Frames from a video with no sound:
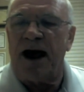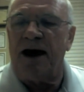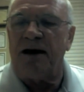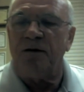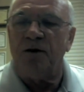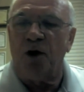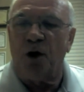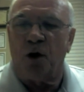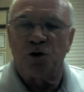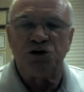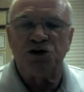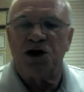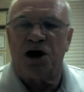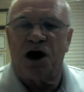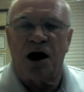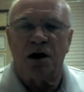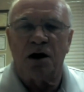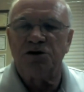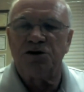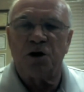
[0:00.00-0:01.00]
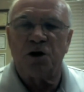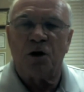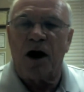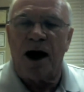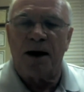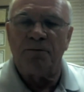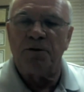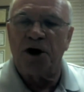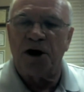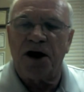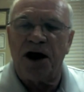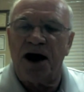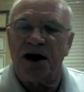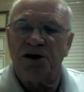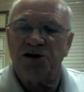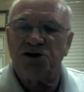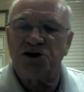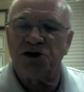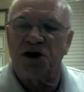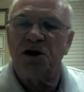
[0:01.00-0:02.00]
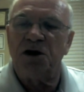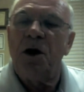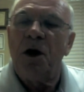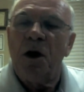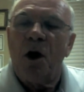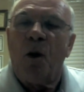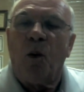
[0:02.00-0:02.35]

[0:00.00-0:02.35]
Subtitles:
at no charge or obligation